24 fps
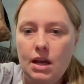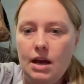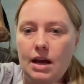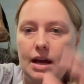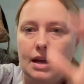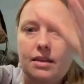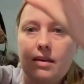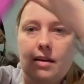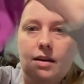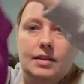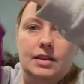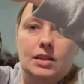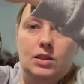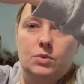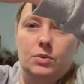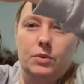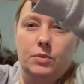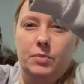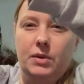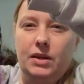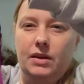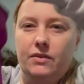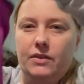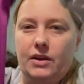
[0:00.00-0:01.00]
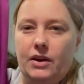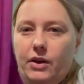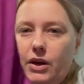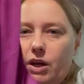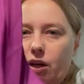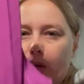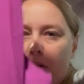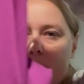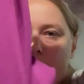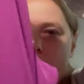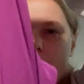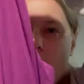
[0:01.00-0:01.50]
I thought this would be very
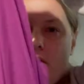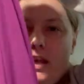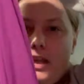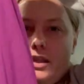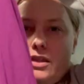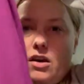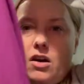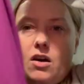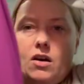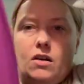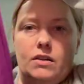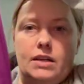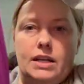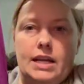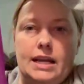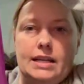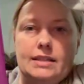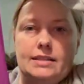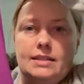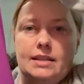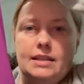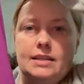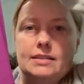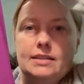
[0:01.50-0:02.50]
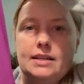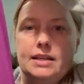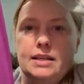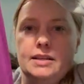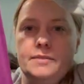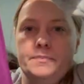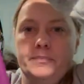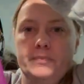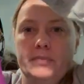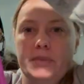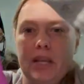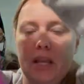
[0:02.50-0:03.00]
good for like the holiday
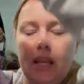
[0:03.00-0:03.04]
season.